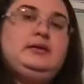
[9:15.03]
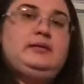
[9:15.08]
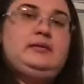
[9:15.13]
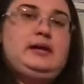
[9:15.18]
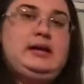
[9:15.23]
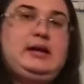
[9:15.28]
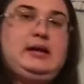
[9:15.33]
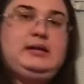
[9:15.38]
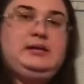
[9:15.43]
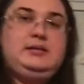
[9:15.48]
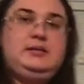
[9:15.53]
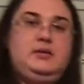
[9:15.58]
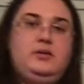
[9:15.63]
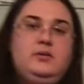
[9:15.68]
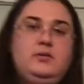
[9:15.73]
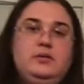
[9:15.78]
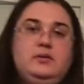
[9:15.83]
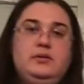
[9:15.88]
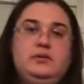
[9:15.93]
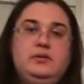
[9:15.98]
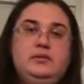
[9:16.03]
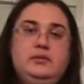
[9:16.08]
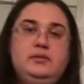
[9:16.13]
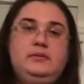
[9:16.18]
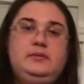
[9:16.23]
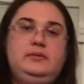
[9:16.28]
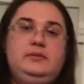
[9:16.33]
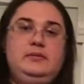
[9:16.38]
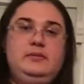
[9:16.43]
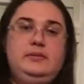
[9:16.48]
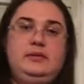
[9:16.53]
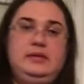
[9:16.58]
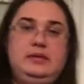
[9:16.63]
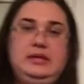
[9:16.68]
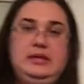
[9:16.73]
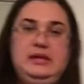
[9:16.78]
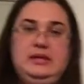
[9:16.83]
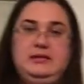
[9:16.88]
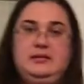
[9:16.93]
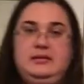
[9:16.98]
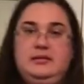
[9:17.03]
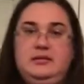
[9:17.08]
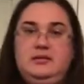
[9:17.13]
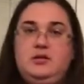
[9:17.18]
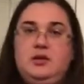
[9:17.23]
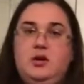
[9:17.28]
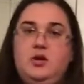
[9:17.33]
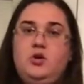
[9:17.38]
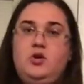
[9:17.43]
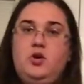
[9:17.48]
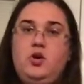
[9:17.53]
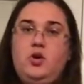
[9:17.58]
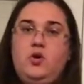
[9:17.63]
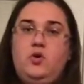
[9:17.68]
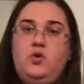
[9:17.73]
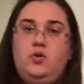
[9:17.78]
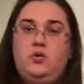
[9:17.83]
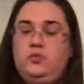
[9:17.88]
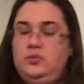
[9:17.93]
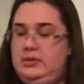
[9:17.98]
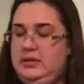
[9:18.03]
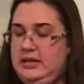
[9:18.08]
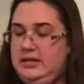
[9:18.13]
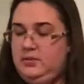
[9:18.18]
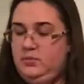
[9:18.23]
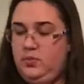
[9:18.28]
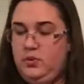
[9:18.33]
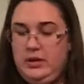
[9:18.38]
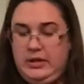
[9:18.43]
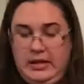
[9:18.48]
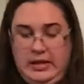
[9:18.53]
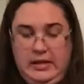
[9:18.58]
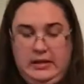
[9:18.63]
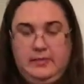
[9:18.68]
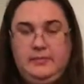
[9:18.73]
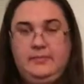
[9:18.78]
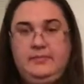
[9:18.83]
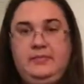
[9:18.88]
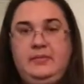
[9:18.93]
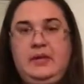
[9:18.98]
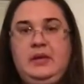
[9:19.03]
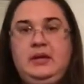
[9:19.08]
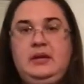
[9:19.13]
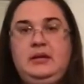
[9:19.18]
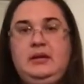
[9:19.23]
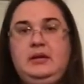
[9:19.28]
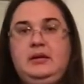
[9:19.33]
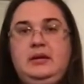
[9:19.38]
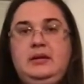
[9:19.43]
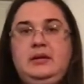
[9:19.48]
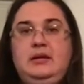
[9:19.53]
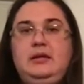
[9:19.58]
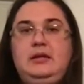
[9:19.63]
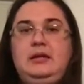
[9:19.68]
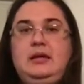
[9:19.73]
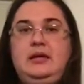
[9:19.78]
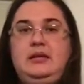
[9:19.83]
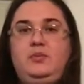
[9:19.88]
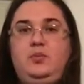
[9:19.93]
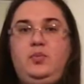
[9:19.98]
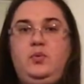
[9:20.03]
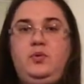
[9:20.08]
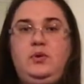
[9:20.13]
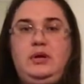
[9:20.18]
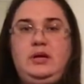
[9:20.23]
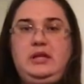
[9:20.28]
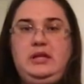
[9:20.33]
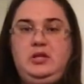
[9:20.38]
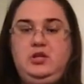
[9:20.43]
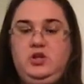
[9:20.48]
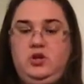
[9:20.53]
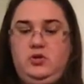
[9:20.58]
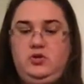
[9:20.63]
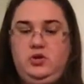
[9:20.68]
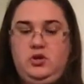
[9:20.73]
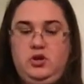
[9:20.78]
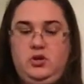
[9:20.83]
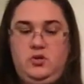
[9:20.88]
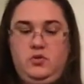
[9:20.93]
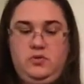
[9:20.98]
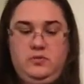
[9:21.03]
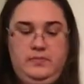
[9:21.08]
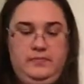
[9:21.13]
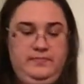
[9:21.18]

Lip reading: Okay, so this is our goal. Well, that's pretty. That's pretty, JoJo.